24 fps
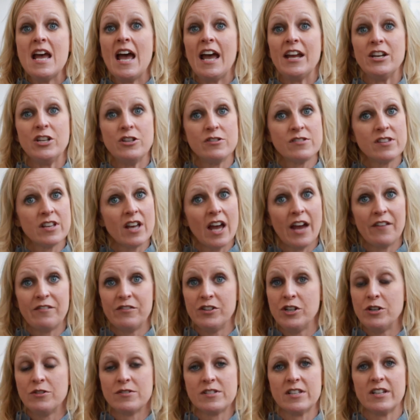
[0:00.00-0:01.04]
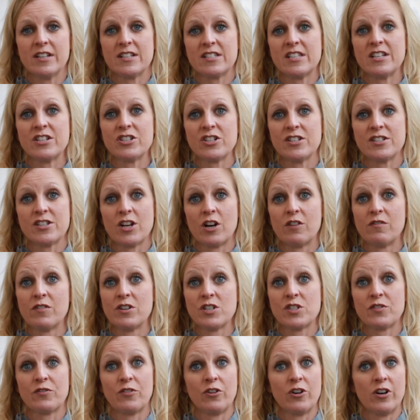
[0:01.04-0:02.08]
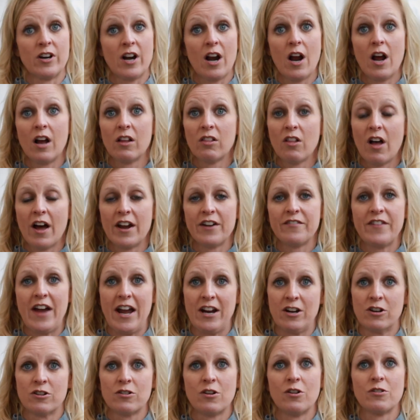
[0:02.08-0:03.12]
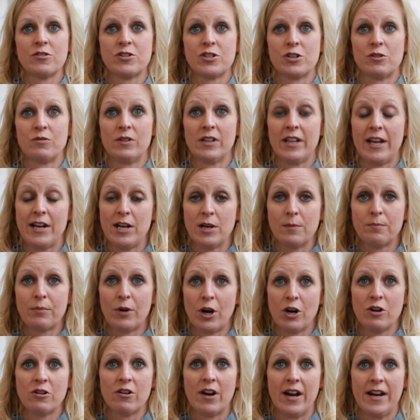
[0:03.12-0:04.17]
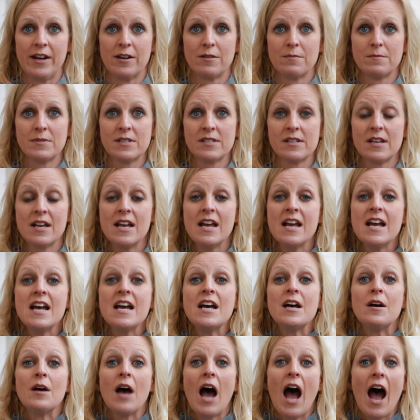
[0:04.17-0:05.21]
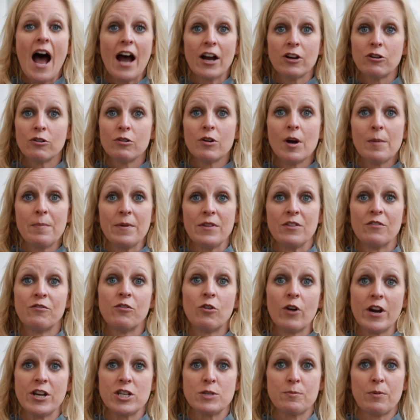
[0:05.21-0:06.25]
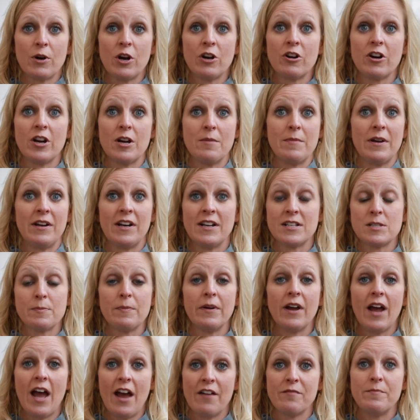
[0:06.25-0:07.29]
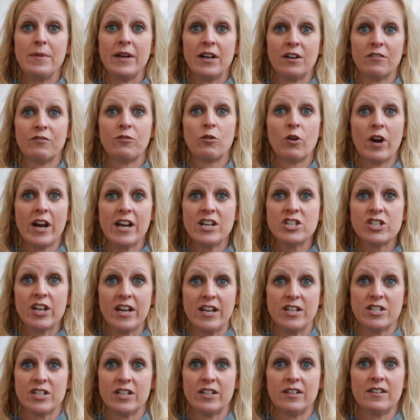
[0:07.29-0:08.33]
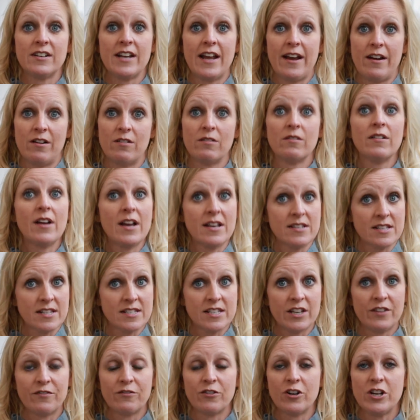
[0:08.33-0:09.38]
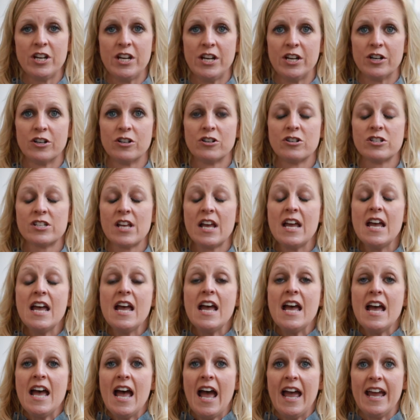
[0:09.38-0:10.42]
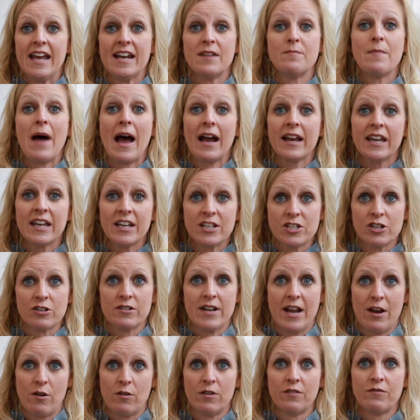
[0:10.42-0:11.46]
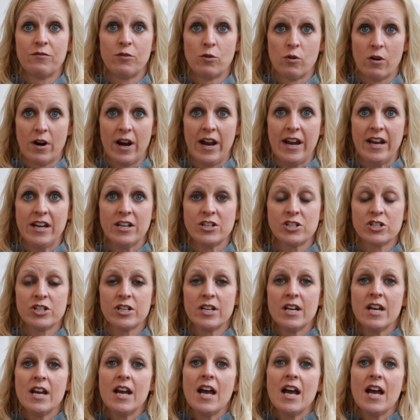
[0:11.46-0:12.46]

and have used the Extension service for a lot of agriculture-related programs. I grew up in the 4-H program and have been a 4-H agent now, as I said, for years. And my kids are now in 4-H.